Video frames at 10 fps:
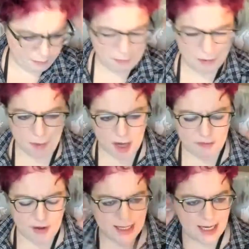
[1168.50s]
maybe a
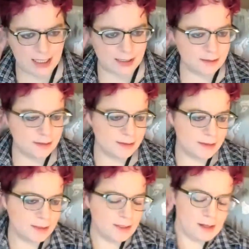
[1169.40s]
modified tanka.
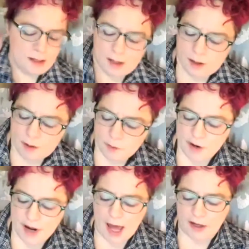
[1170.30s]

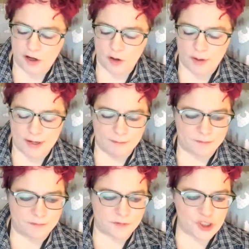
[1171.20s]
Three haiku
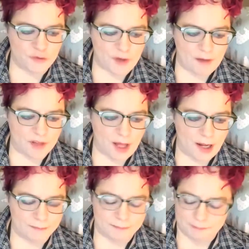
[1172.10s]
and 2
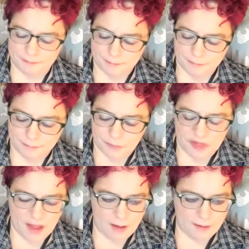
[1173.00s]
5-line
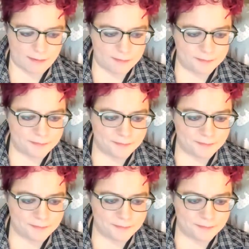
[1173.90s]
things.